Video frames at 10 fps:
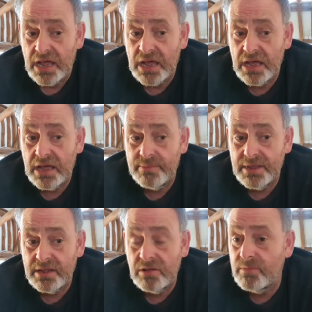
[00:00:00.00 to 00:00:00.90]
um,
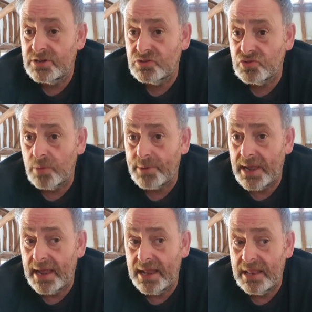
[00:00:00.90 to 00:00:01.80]
you miss your drop
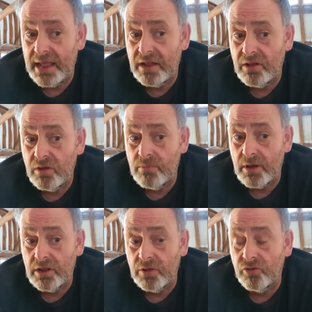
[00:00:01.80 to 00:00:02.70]
and then you
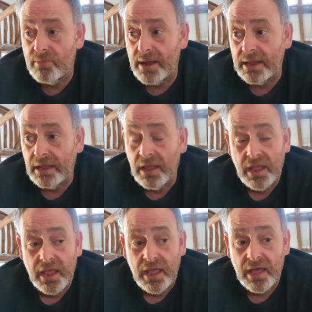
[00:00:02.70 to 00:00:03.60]
might lose the money.
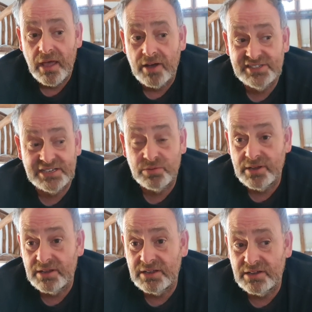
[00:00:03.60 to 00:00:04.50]
Uh, I said to
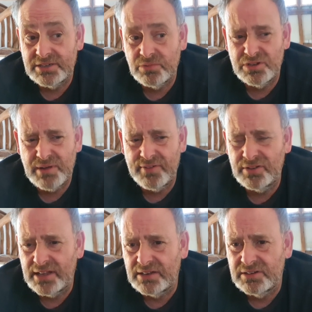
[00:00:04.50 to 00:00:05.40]
her, I said, what do you have
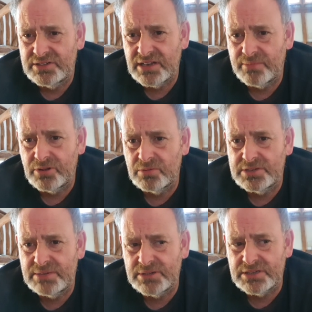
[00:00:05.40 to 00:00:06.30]
on then? She said, I'm a normal
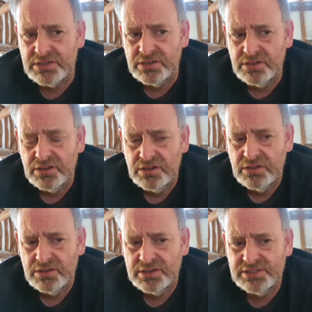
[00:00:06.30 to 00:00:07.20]
Timberlands.
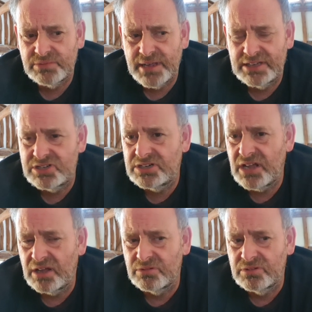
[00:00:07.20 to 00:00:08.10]
I said, well, how did she
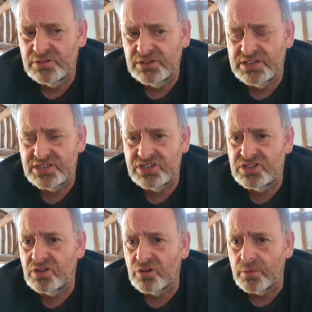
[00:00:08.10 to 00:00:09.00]
know? He said, she
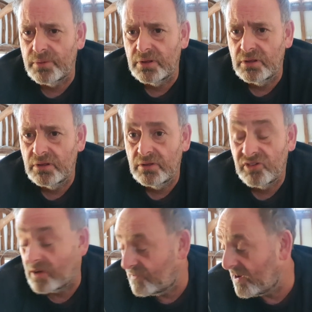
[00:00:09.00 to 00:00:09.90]
stood on.
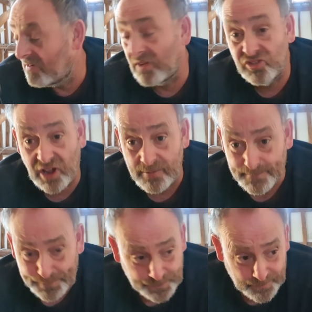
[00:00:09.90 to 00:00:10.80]
So fair enough.
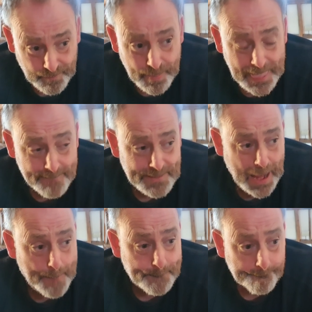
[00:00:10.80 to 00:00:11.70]
So now,